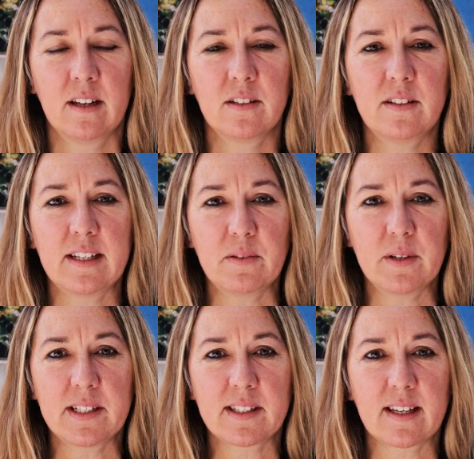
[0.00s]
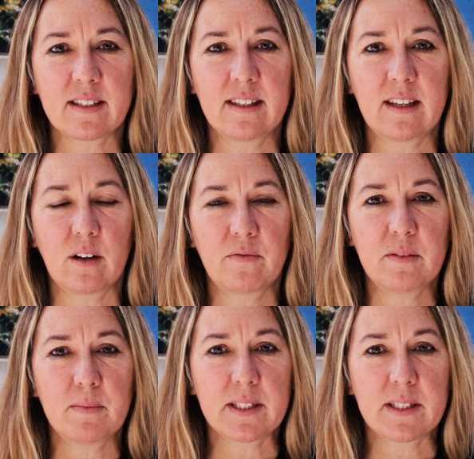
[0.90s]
Today we're discussing the often